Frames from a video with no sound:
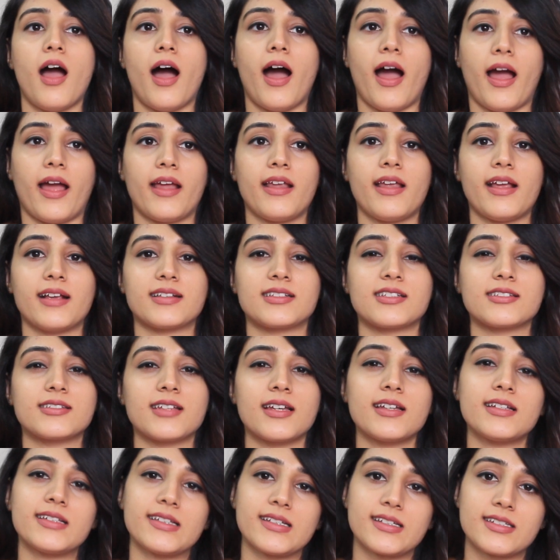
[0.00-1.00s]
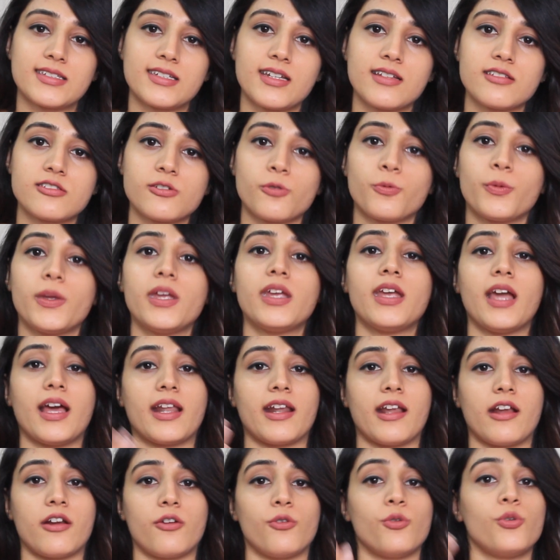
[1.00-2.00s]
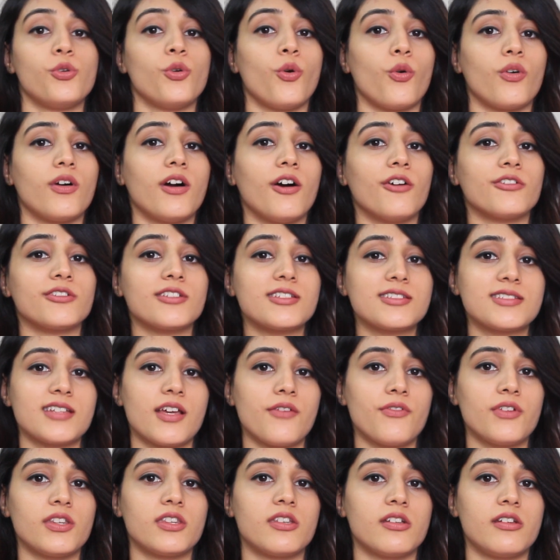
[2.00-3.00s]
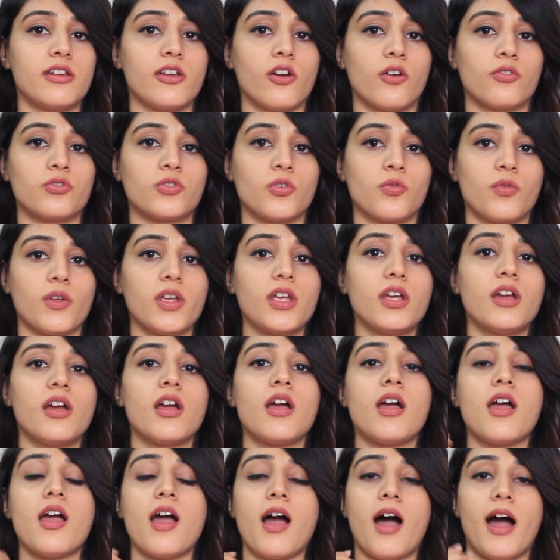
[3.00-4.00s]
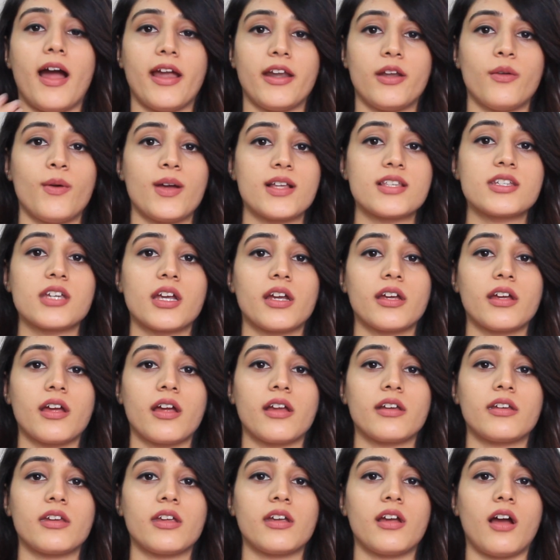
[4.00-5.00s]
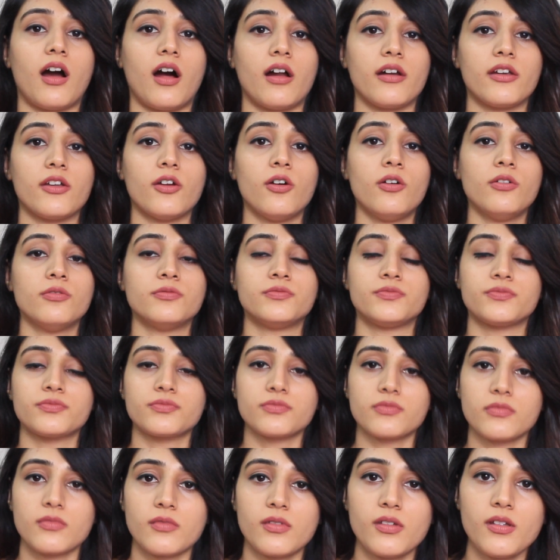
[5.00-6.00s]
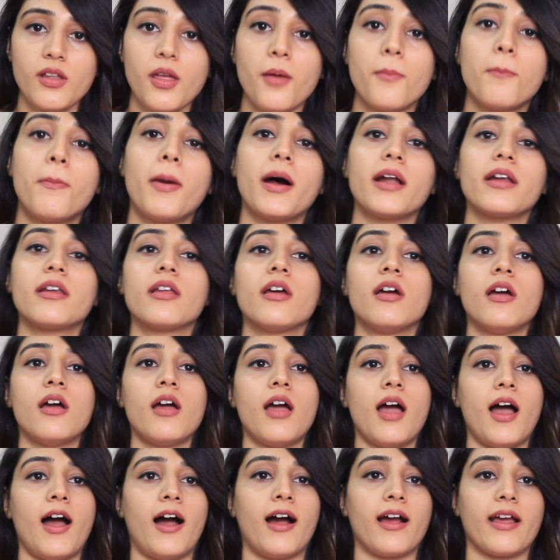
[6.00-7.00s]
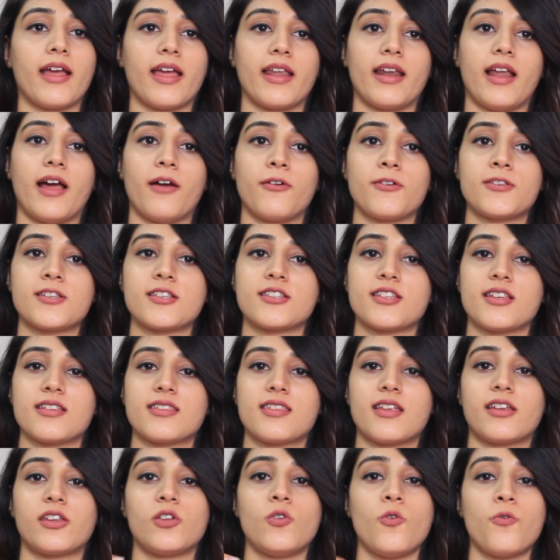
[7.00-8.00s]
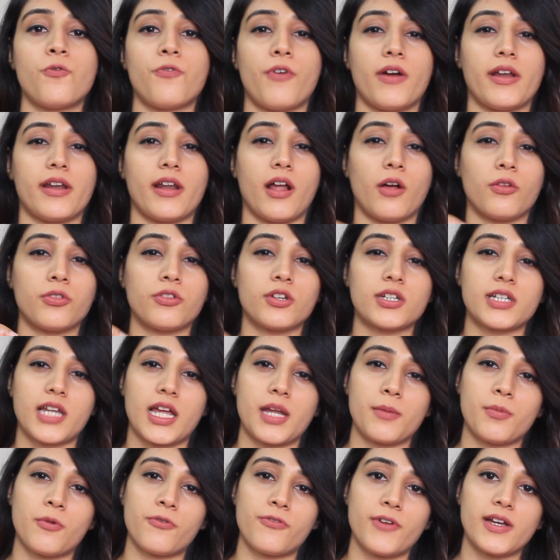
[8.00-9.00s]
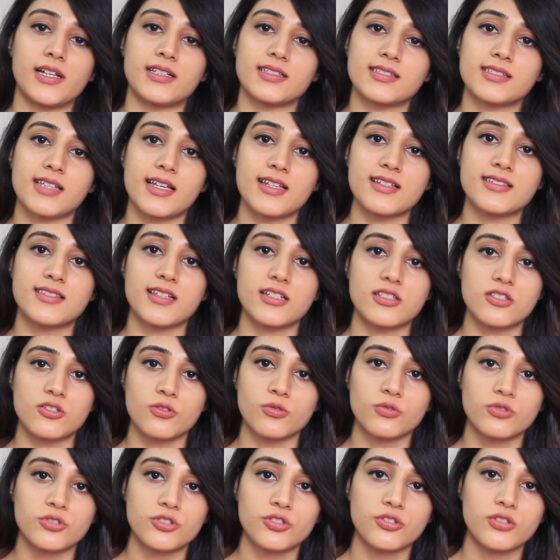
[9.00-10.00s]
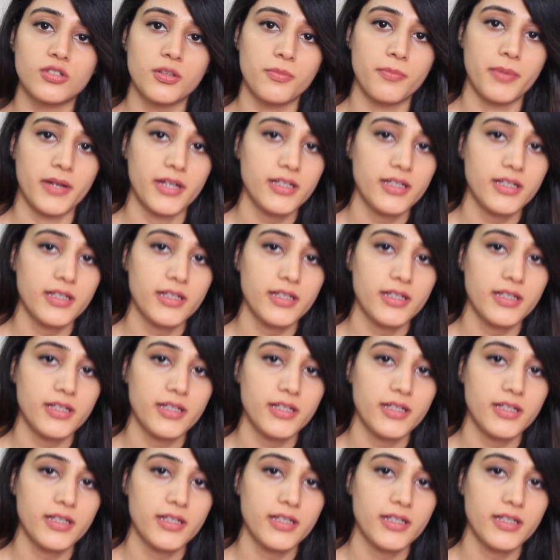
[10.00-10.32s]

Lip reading: I exercise 6 days a week and I do yoga on the 7th day of the week. I do HIIT cardio, but again, I would suggest that you find out the type of exercise that suits you the